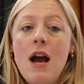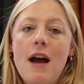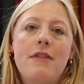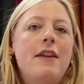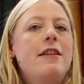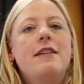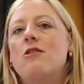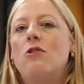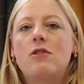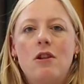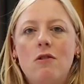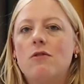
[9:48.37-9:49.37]
And then there's
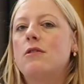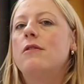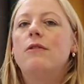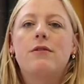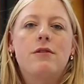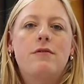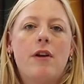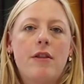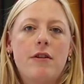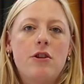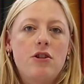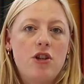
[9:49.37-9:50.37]
lots and lots and lots of
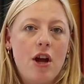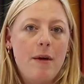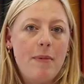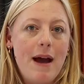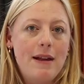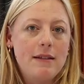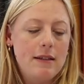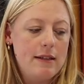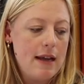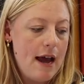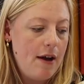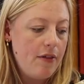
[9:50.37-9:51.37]
other shirt
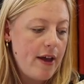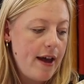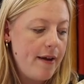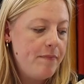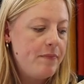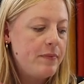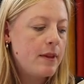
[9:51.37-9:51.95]
patterns out there,